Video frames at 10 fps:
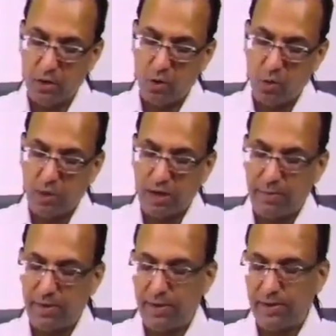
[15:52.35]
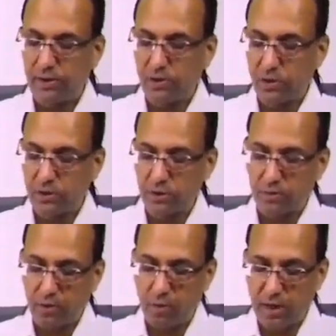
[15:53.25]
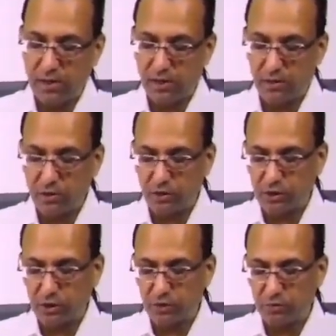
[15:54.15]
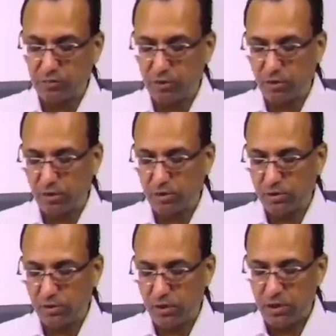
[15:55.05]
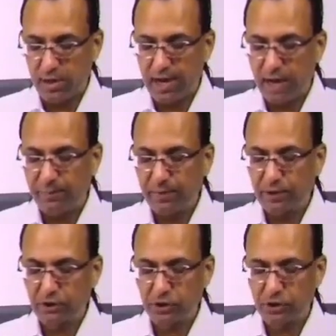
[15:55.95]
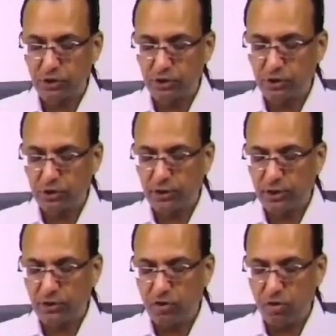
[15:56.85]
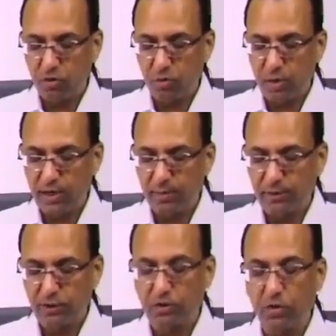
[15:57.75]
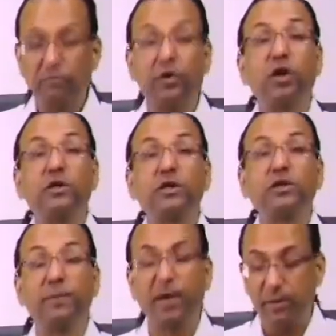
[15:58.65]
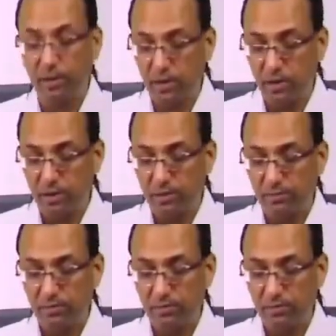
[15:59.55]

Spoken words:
What happened here is ptosis. But why there is ptosis? Because LPS is gone. Why LPS is gone? Because it is supplied by third nerve